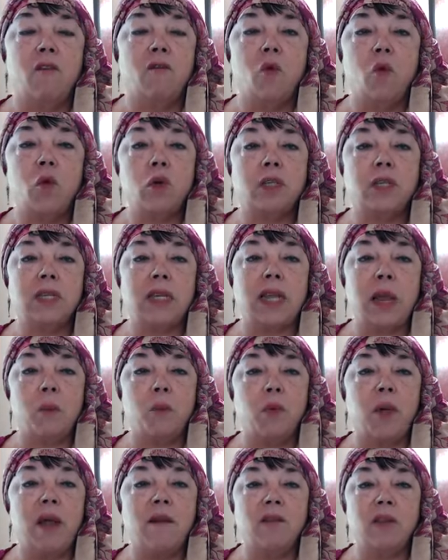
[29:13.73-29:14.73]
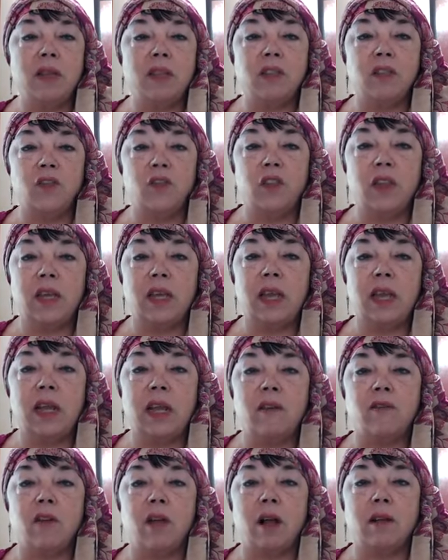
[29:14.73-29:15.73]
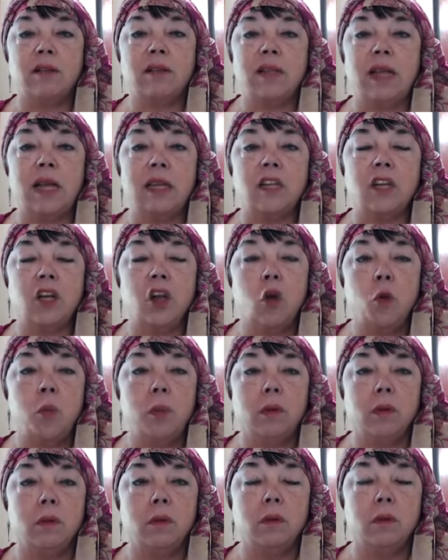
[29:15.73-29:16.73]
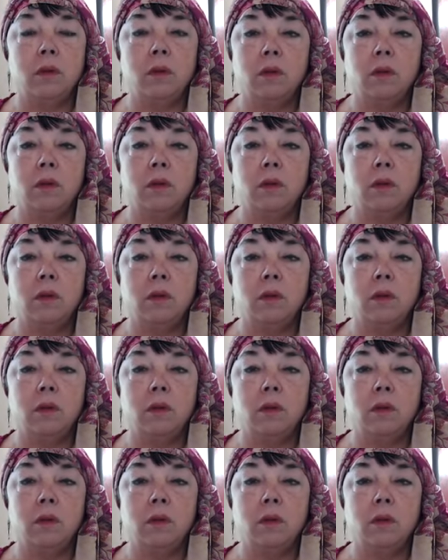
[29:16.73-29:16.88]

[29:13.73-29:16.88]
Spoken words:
force to gain prevalence for the king of Constantinople.